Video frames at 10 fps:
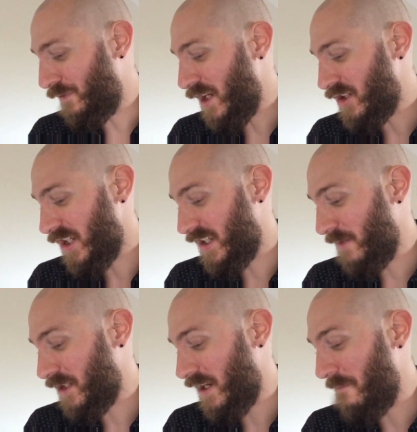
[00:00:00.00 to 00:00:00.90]
finish this
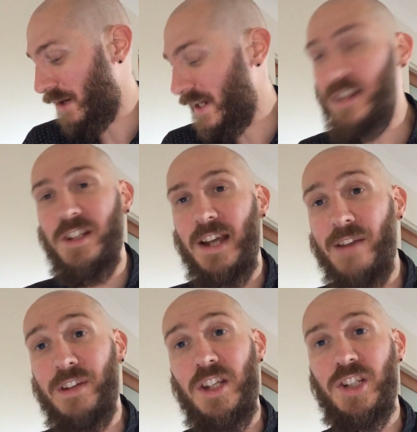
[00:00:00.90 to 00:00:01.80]
up today, Bradon, do you
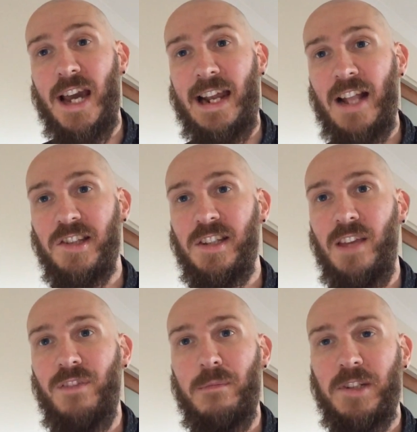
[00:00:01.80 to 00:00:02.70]
have any shout-outs to
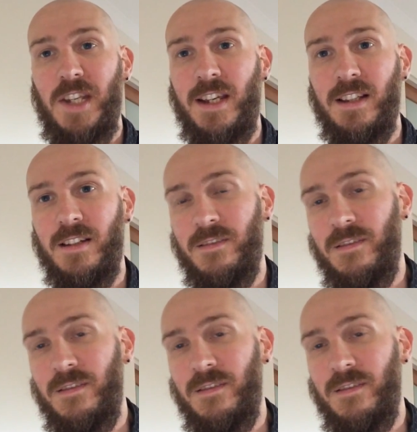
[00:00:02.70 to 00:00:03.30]
give in particular?